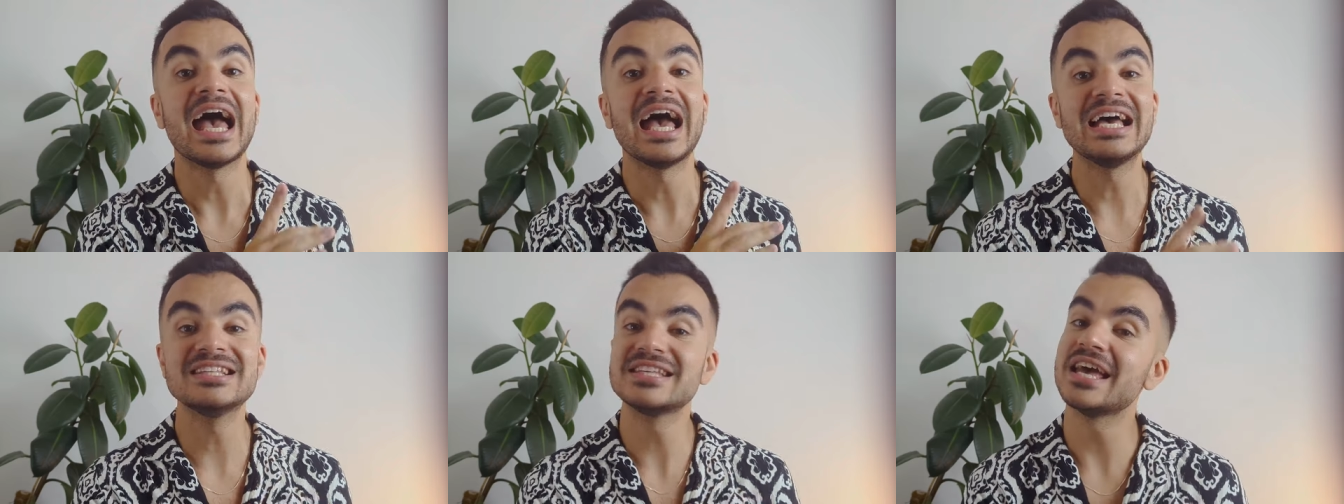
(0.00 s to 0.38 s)

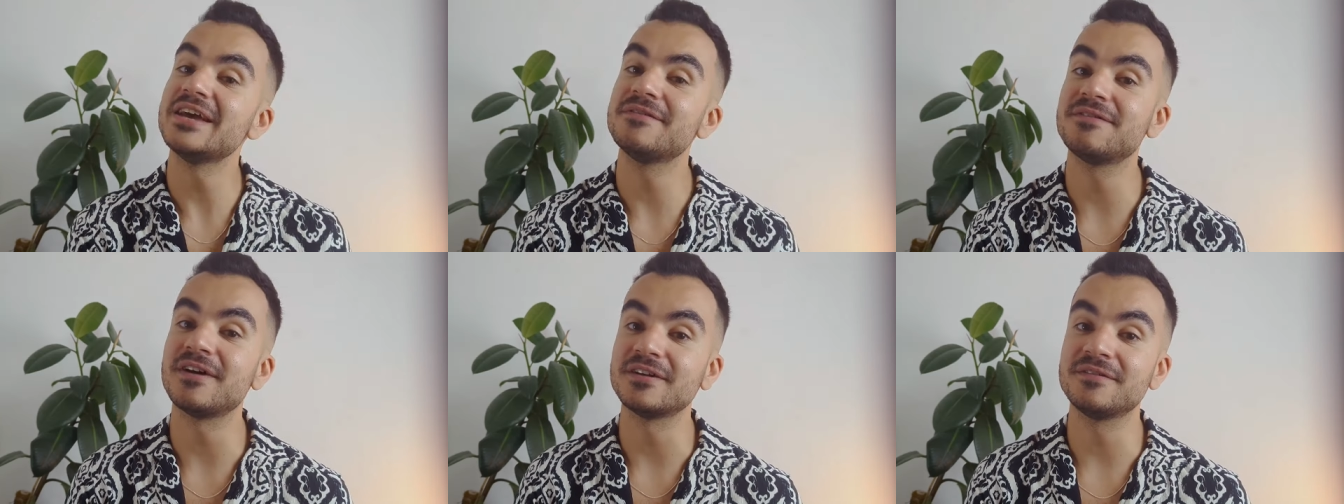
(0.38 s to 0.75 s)
As
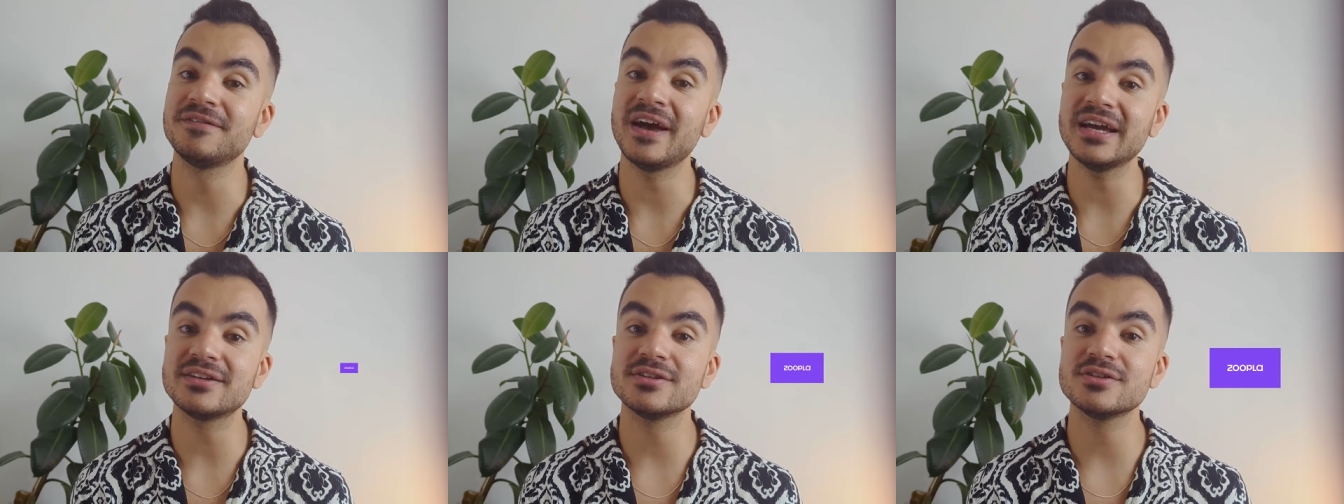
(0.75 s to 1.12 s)
a fun
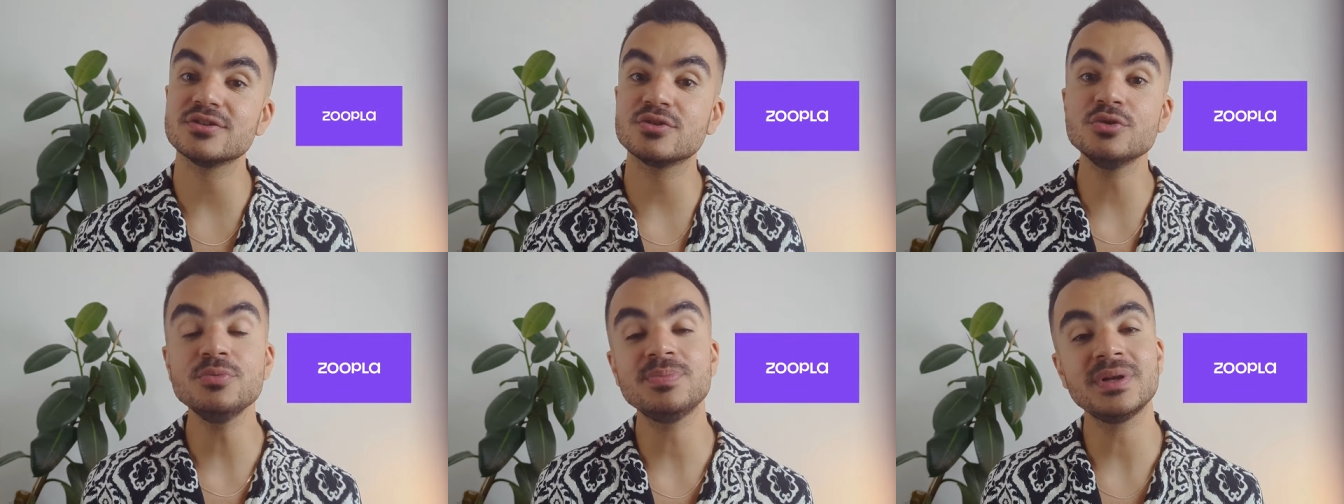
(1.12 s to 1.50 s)
fact,
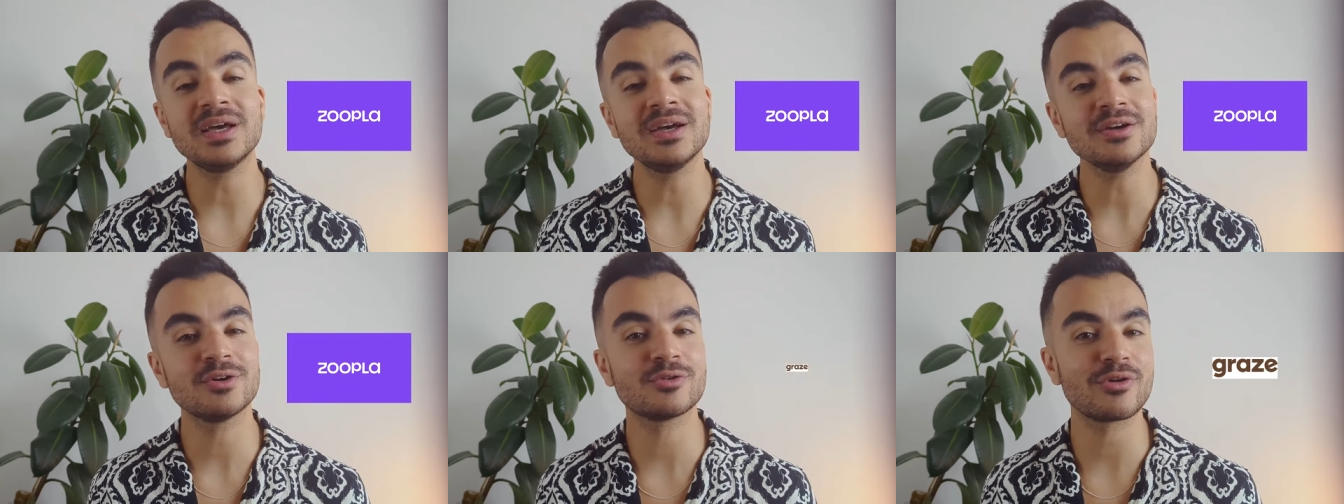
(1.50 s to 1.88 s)

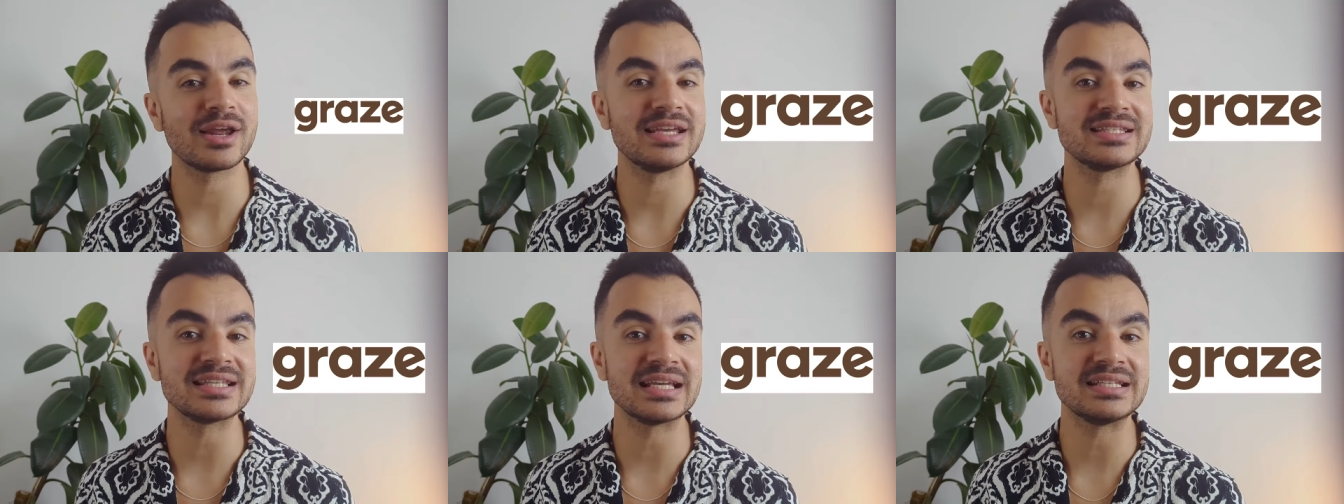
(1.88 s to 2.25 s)
Zoopla, Grays,